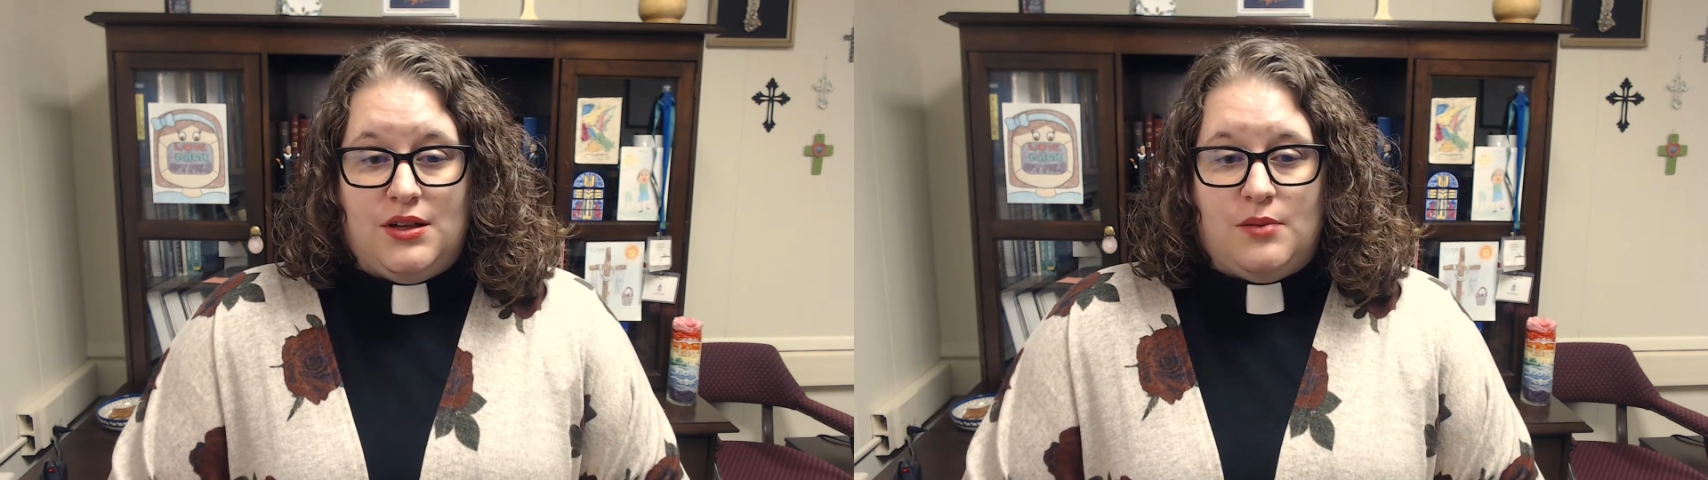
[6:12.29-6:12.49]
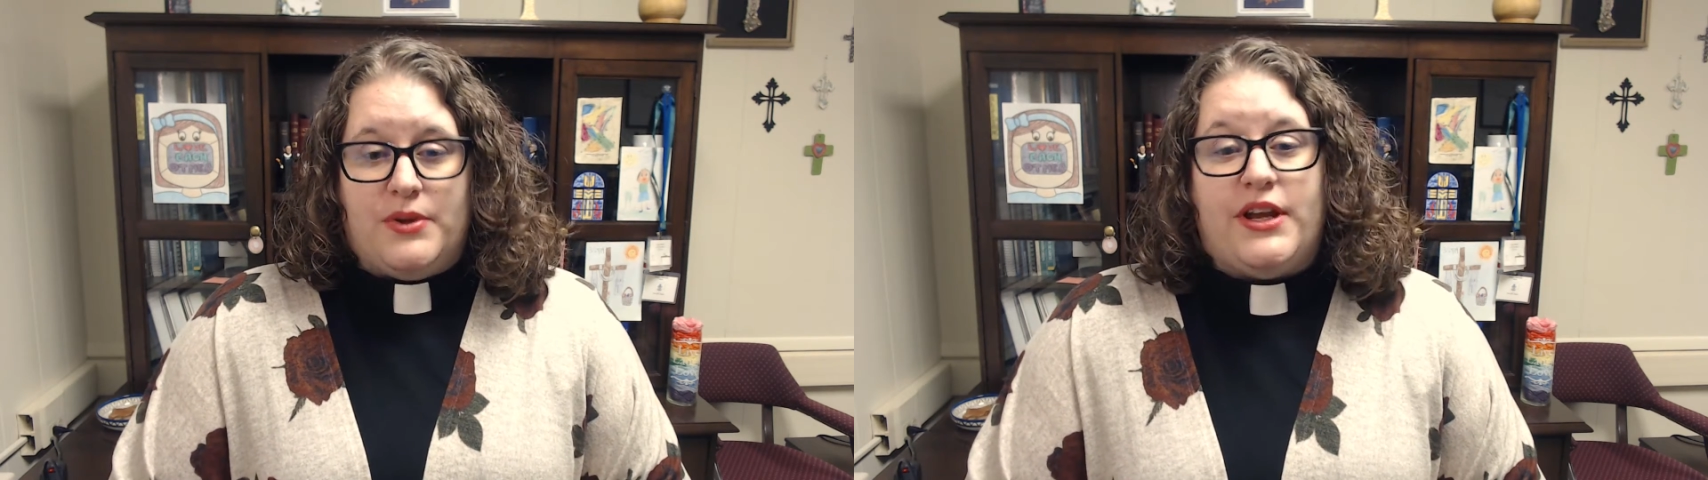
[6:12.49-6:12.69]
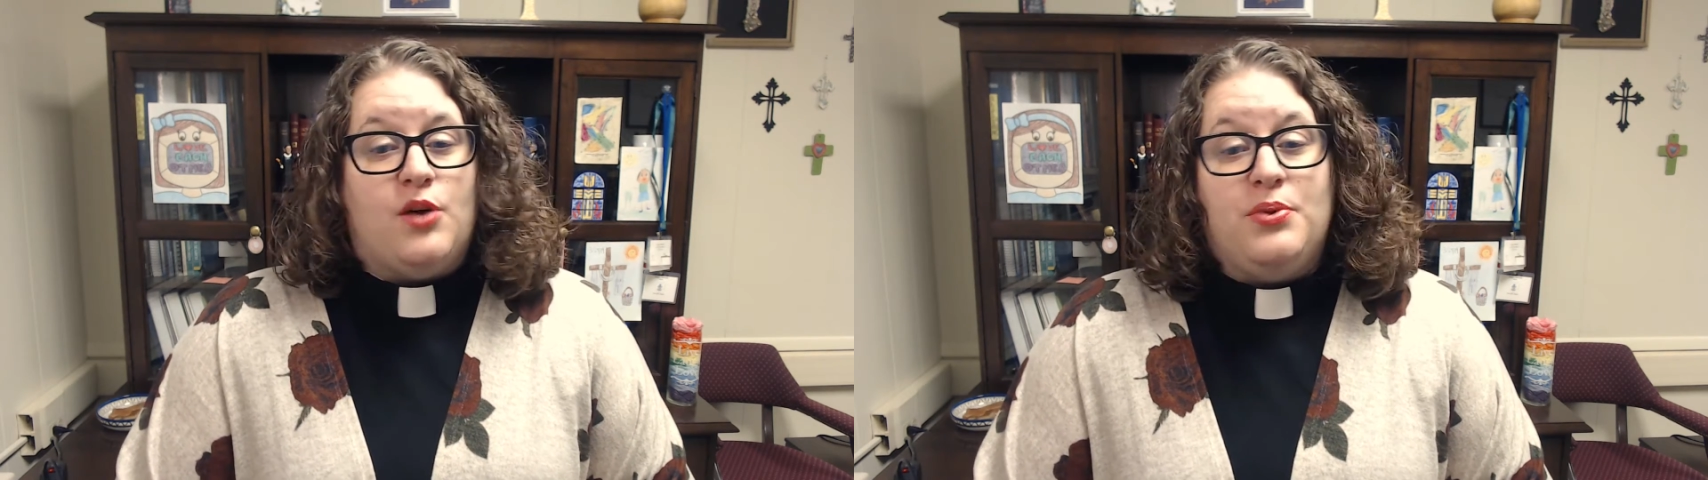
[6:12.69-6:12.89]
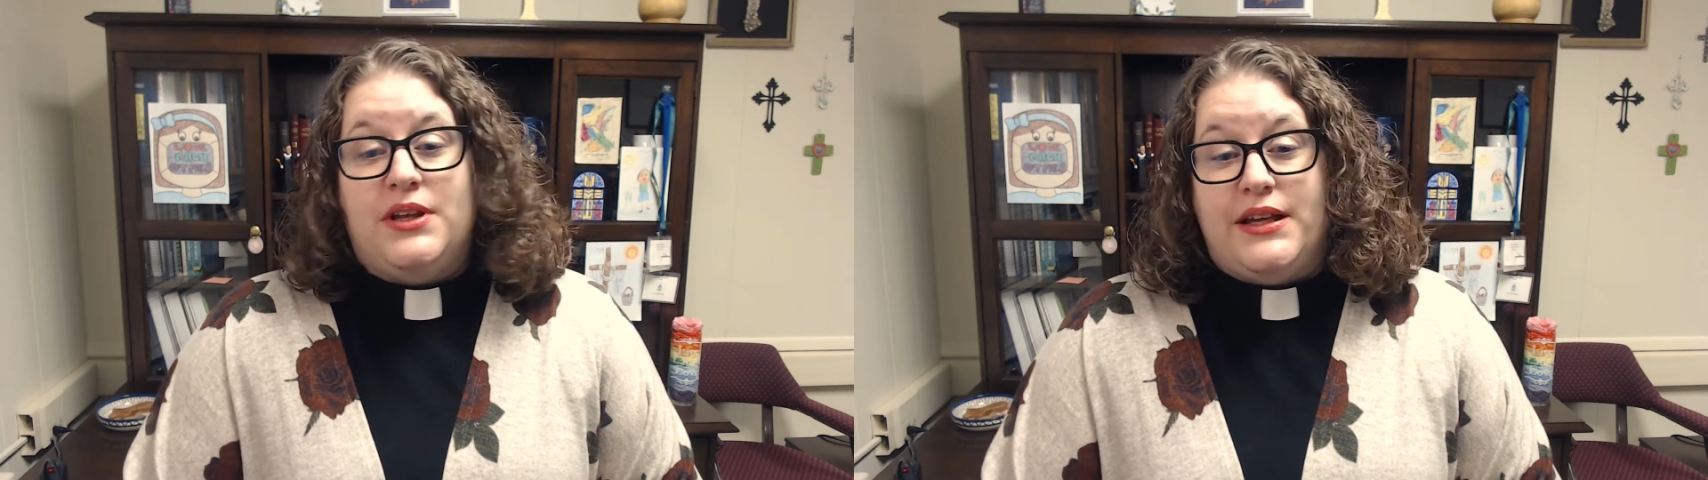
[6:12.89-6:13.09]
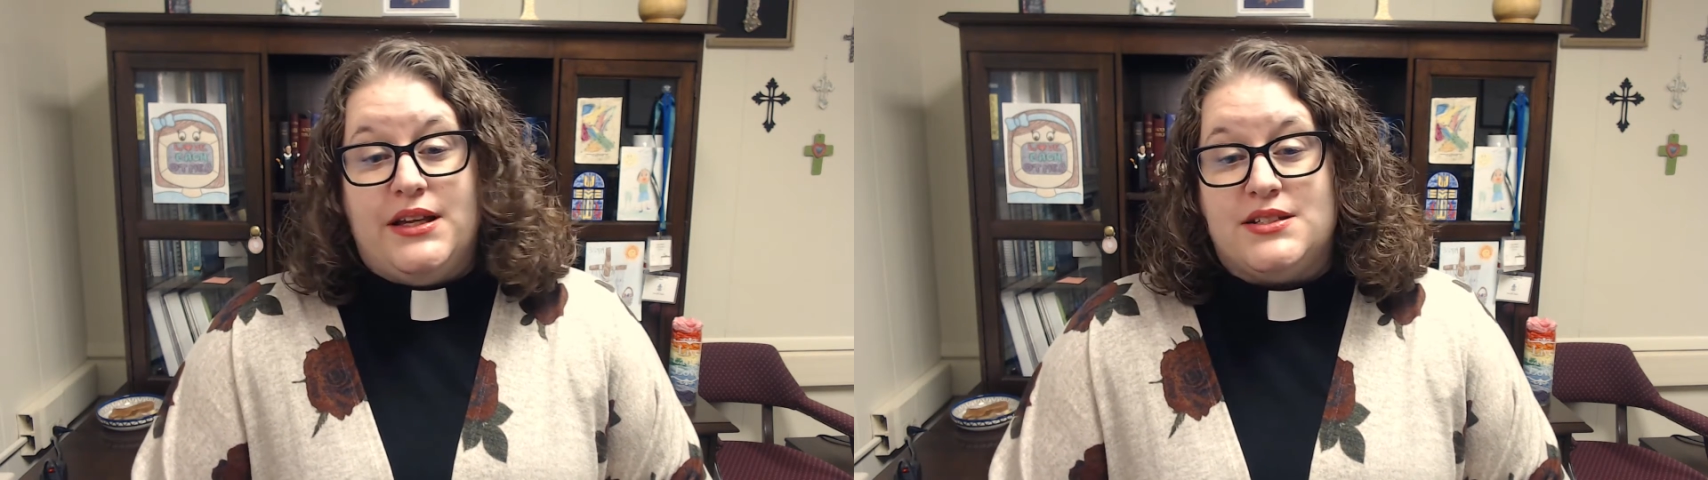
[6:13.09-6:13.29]
But now
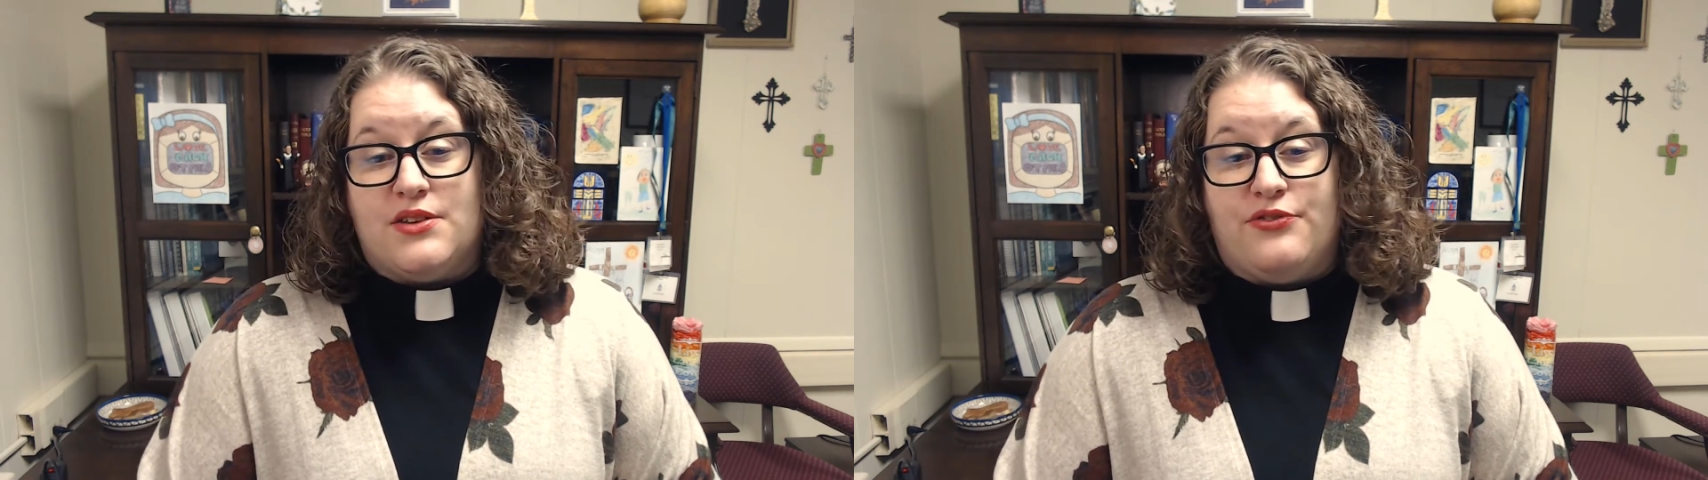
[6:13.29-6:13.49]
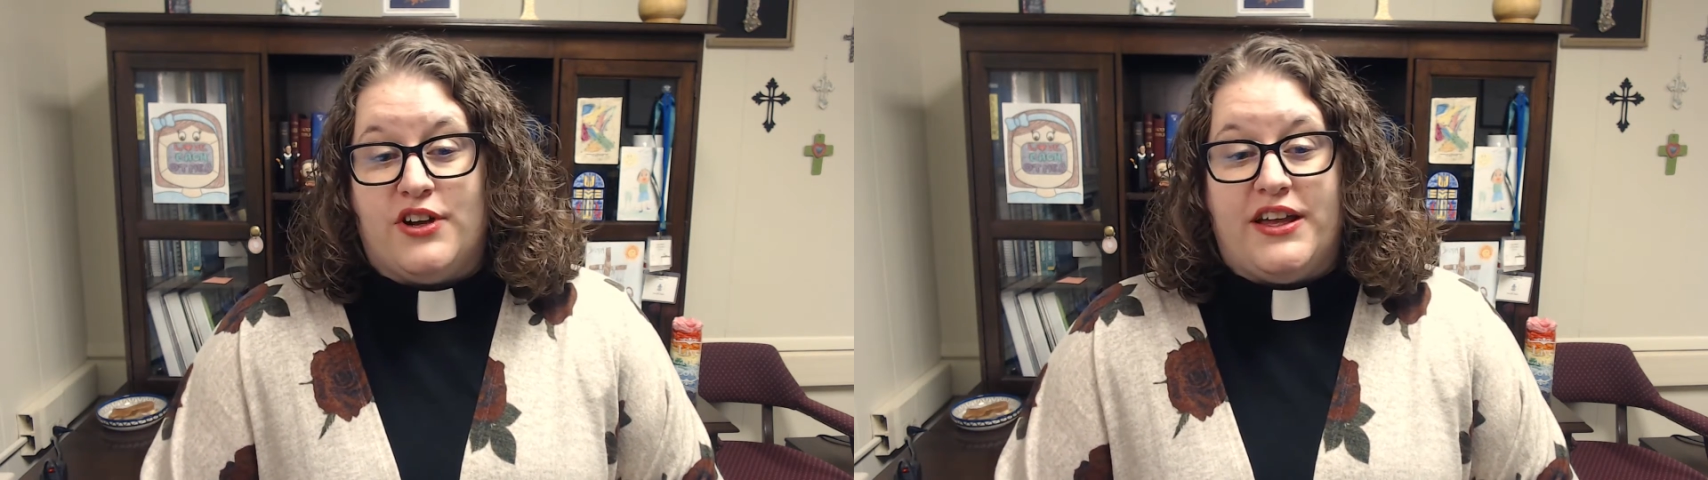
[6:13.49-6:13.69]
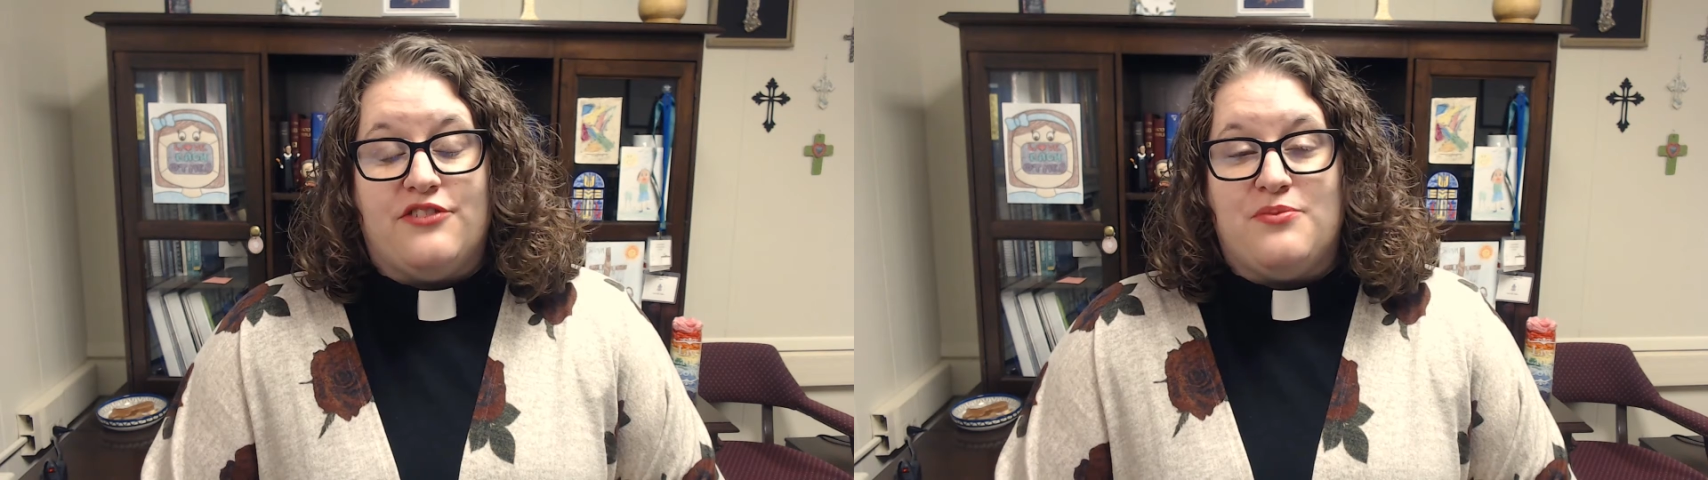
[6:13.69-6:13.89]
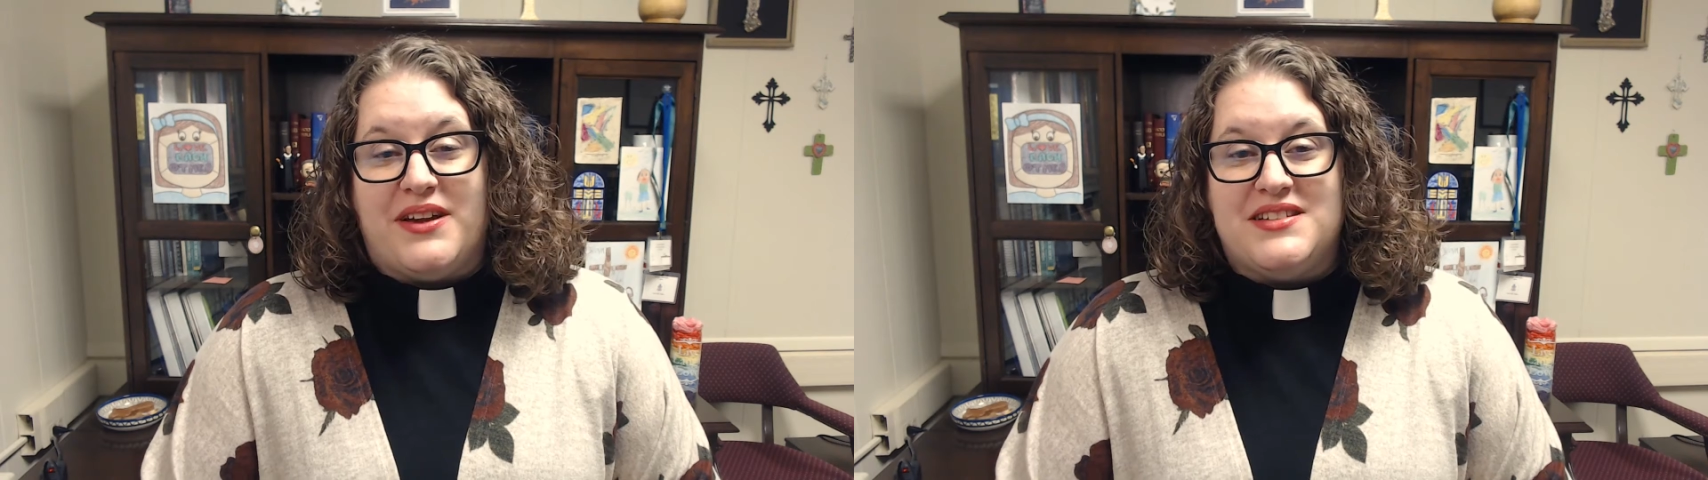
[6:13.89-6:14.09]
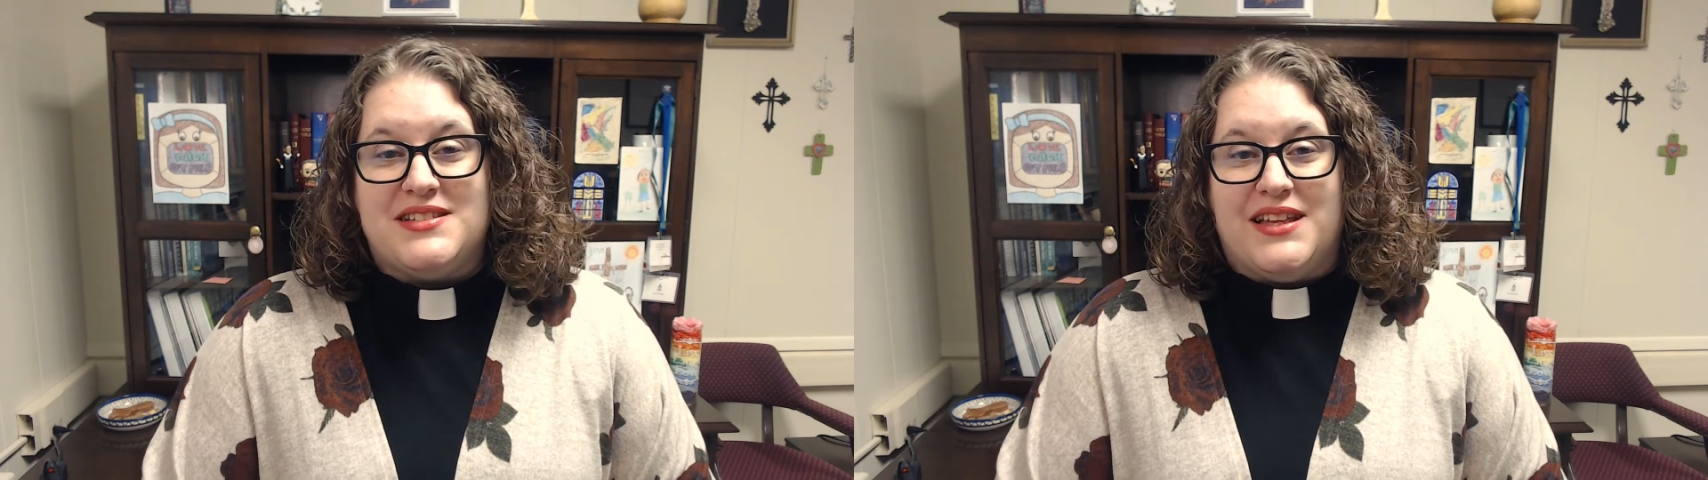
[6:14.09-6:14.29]
please forgive my
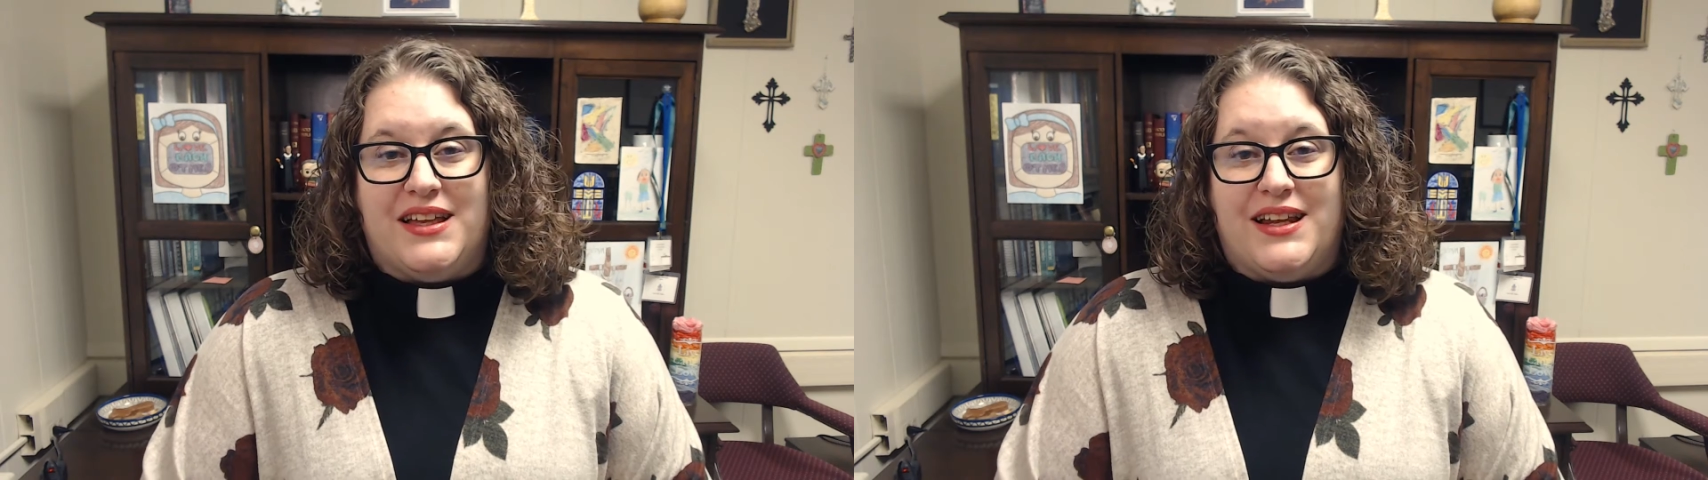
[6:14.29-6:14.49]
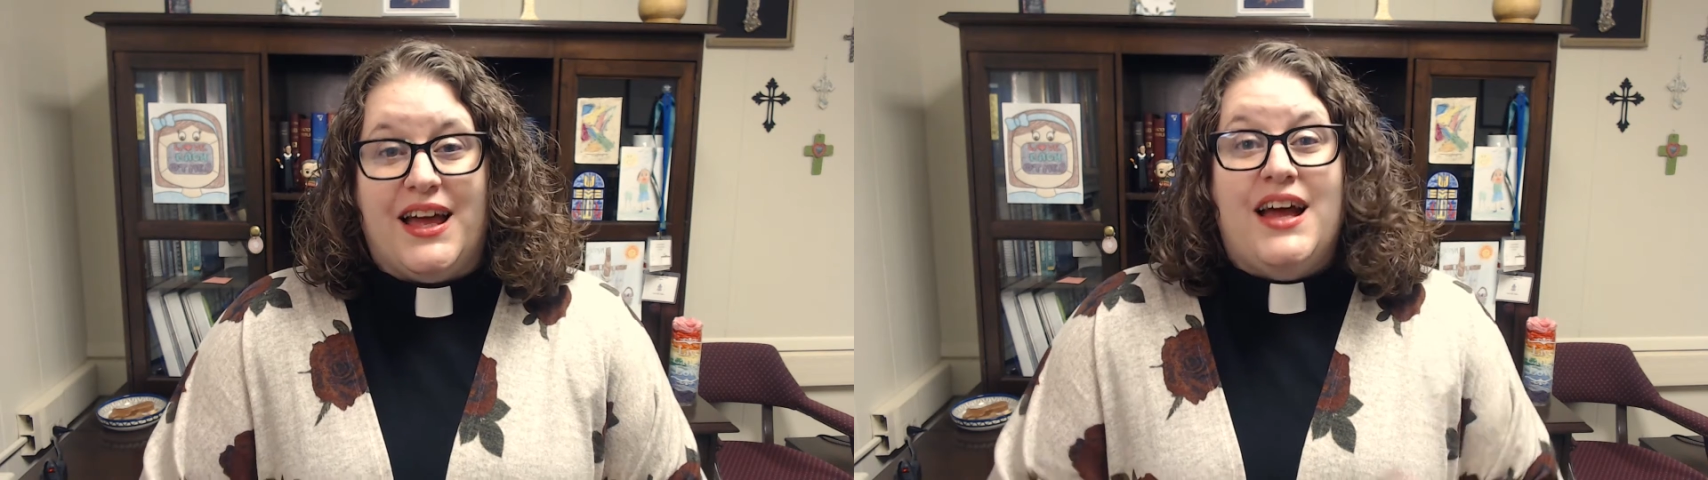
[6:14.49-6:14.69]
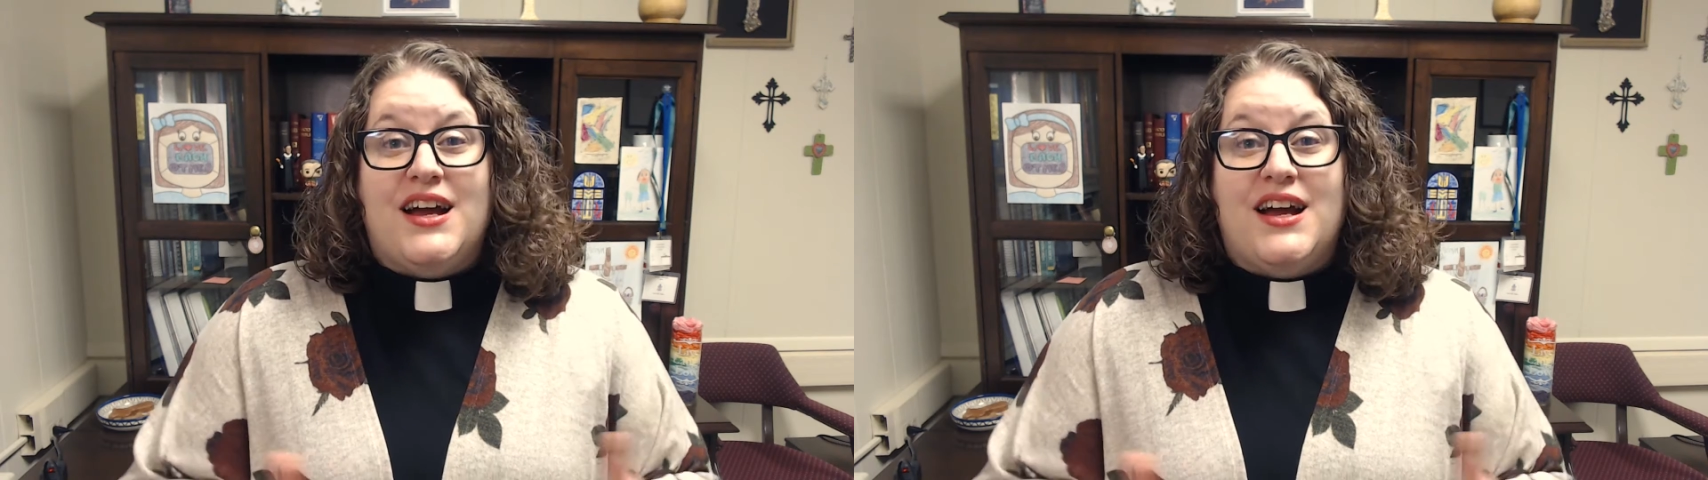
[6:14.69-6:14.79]
sin.